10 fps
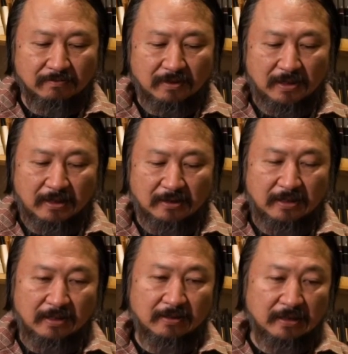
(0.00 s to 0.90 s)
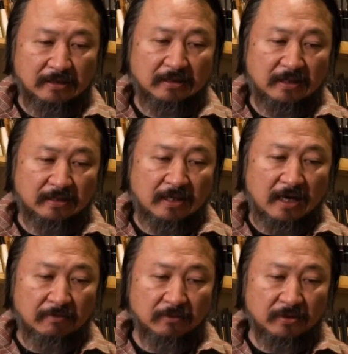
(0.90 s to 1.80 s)
But like I say, this is just
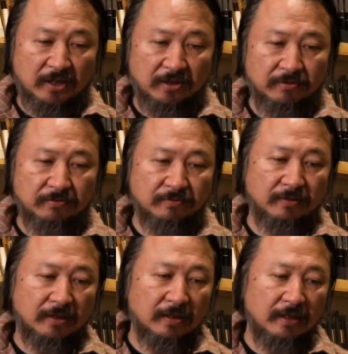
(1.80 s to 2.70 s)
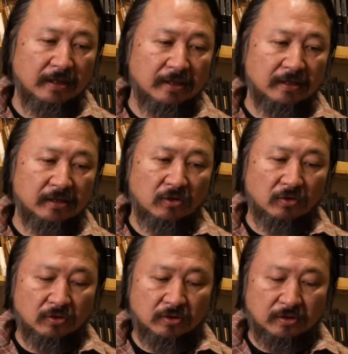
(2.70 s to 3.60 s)
carbon steel. Yeah. It's not
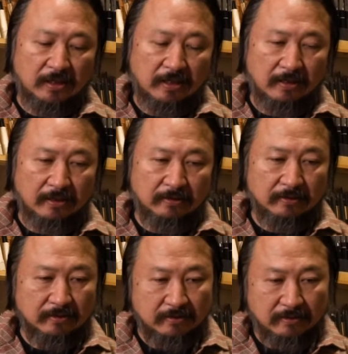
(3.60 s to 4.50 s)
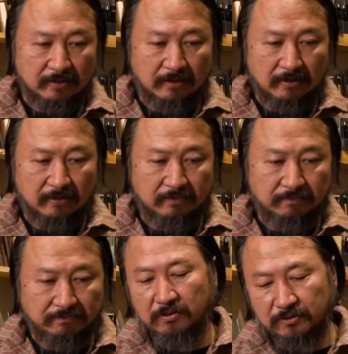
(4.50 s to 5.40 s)
stainless.
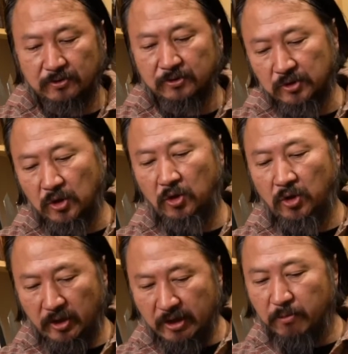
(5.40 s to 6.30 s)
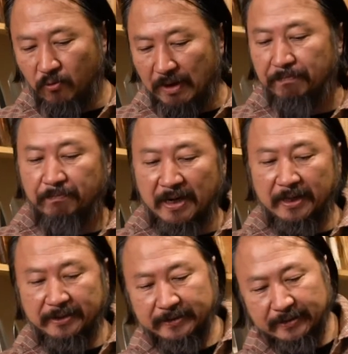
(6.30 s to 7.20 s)
Of course, not everyone, but
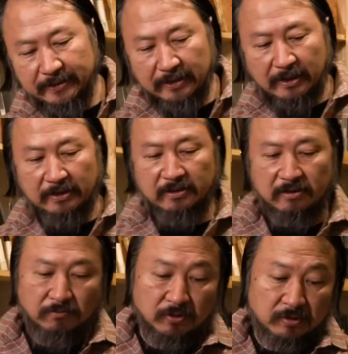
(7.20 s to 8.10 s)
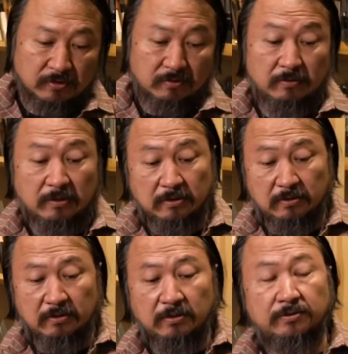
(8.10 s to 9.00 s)
I think
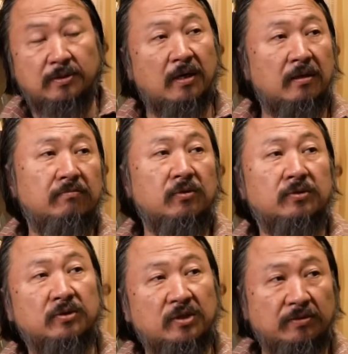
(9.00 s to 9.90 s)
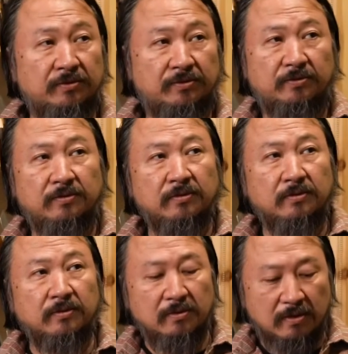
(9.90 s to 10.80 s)
so far, most chefs
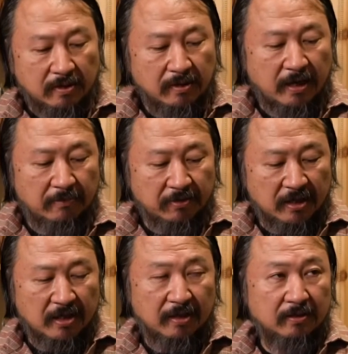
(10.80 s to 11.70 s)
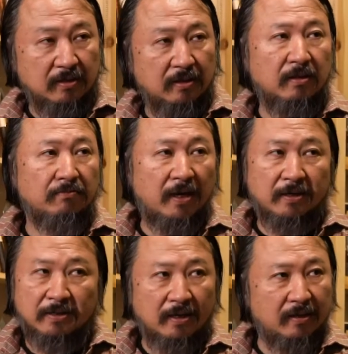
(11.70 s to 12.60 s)
came here to buy
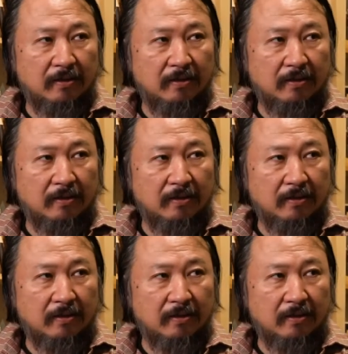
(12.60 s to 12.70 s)
that.